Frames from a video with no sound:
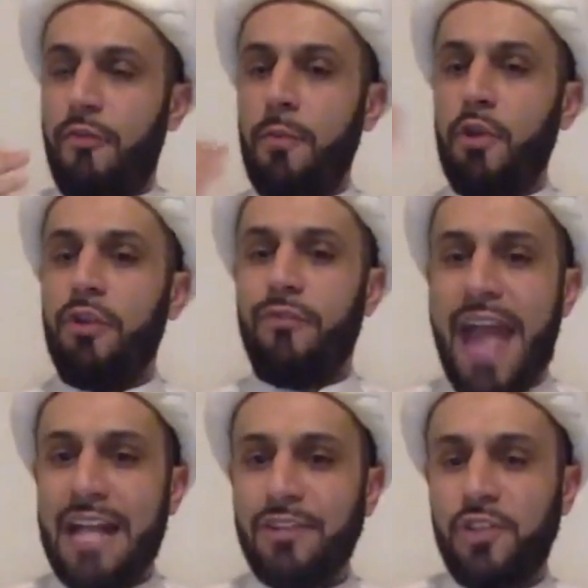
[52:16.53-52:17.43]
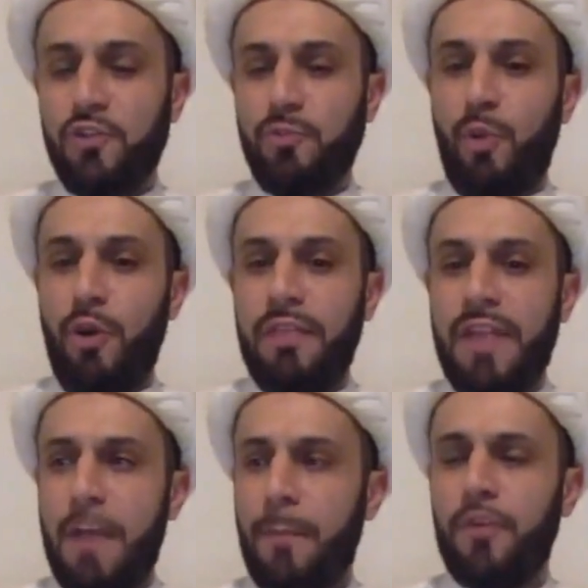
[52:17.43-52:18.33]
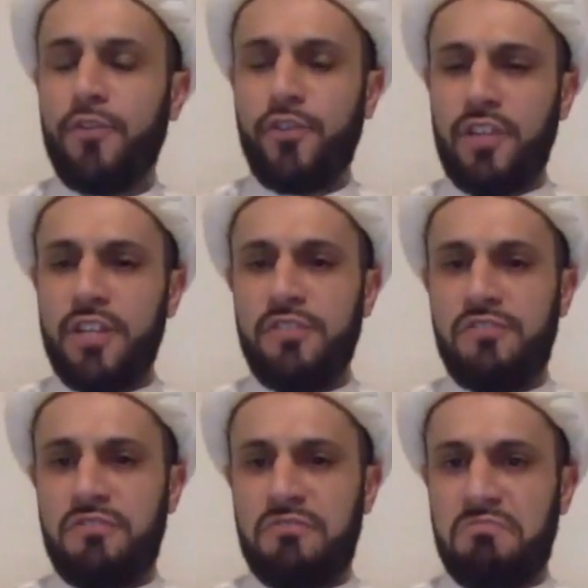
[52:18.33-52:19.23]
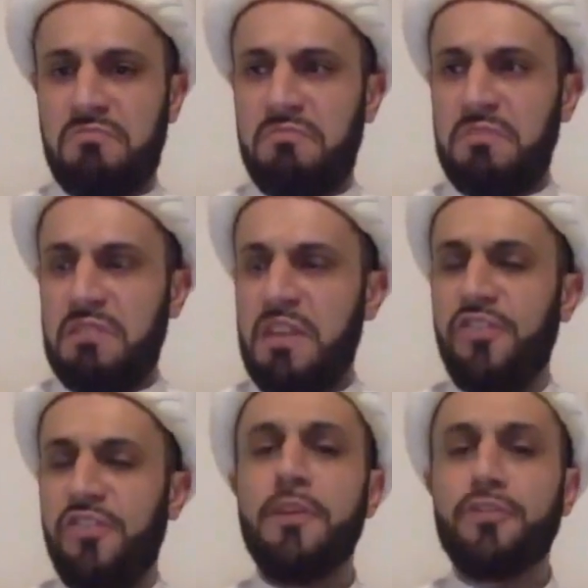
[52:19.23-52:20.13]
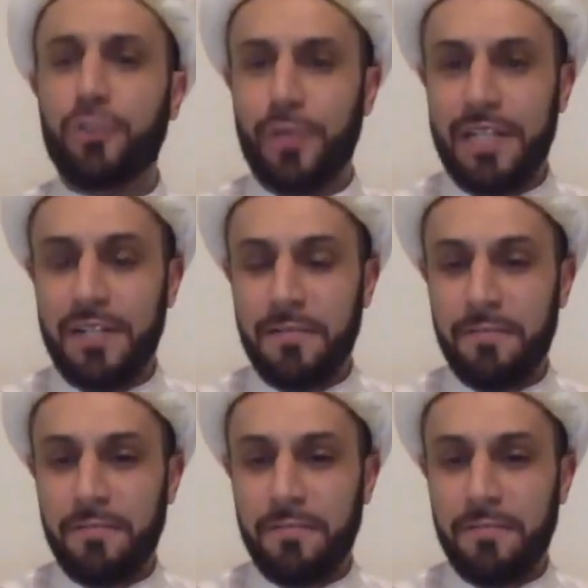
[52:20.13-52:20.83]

from your vantage point, that person is is in misery.